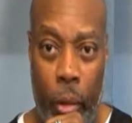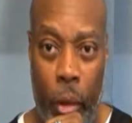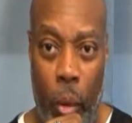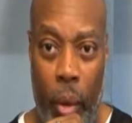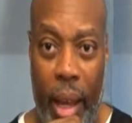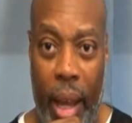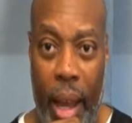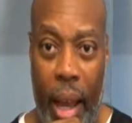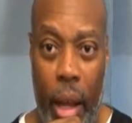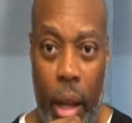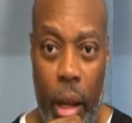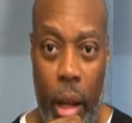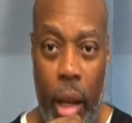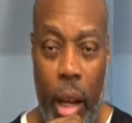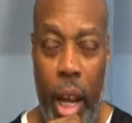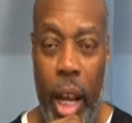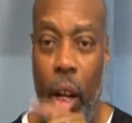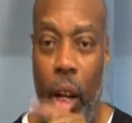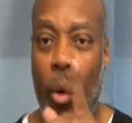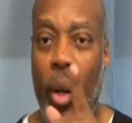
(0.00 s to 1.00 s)
Okay?
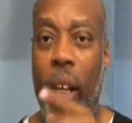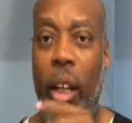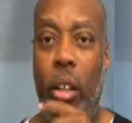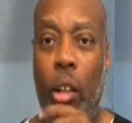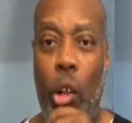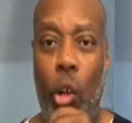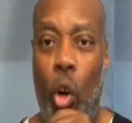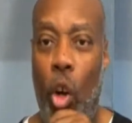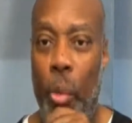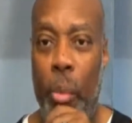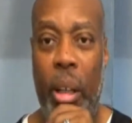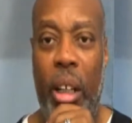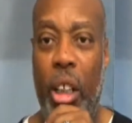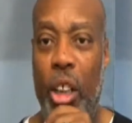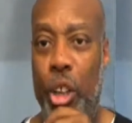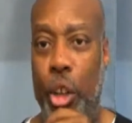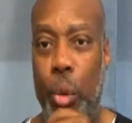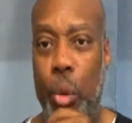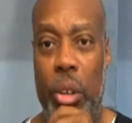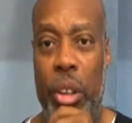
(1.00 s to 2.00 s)
He don't get the glory
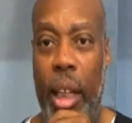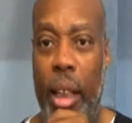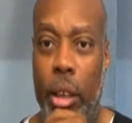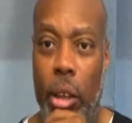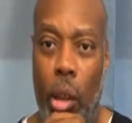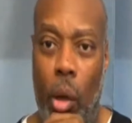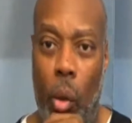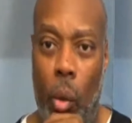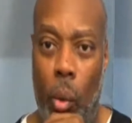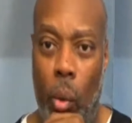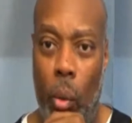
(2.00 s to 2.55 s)
because you say so.